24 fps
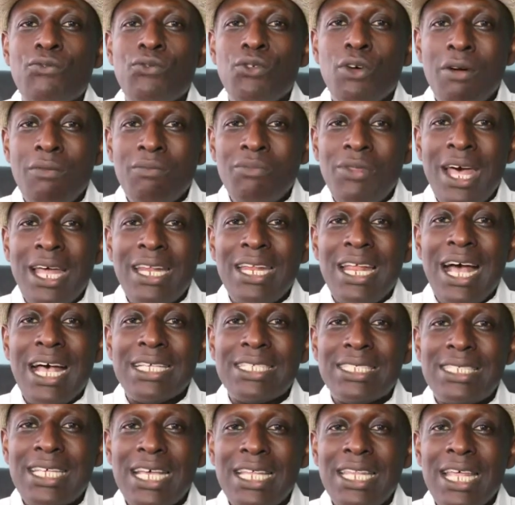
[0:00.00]
from that
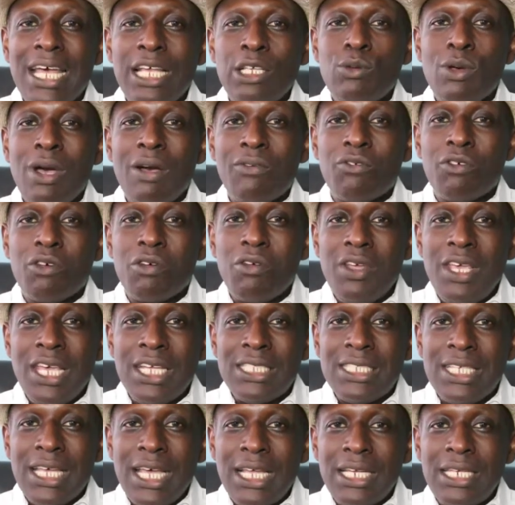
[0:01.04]
asset that you have
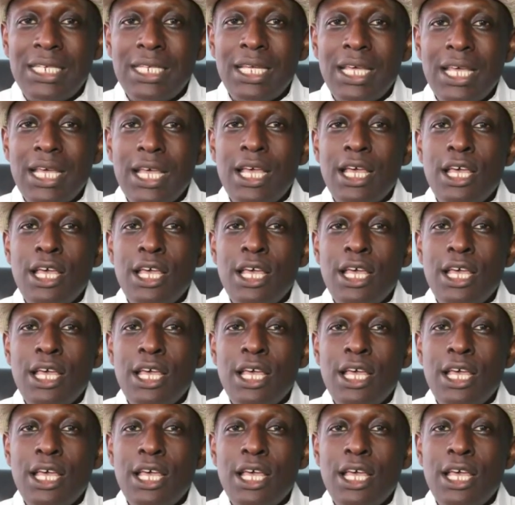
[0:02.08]
created,